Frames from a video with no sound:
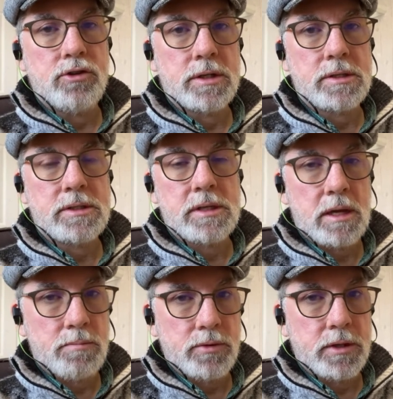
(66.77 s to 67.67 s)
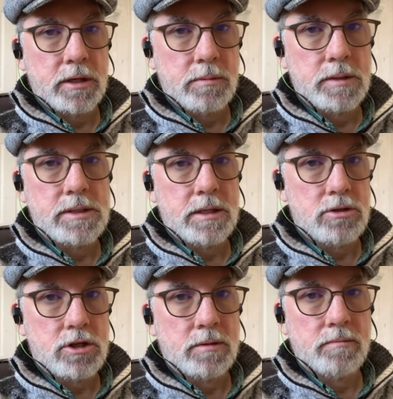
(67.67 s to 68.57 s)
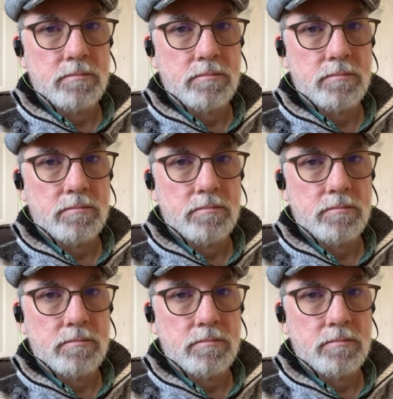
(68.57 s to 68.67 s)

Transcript: just sample documentation.